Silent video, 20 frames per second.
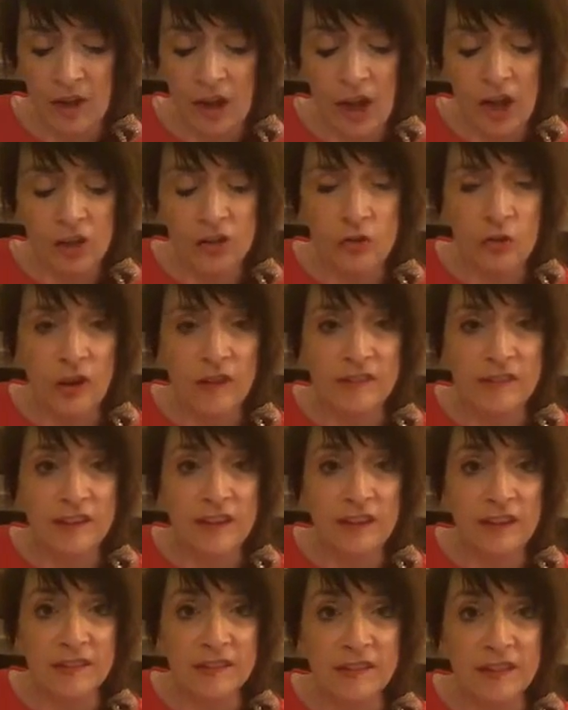
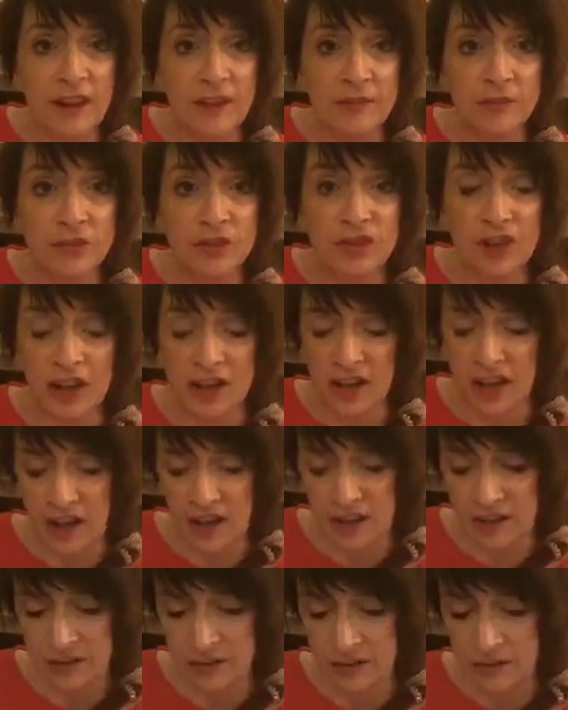addressing herself to
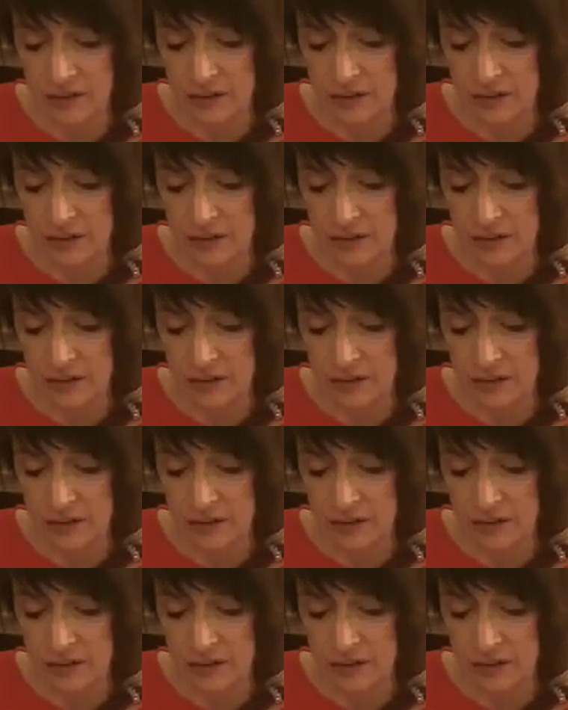Sharkan,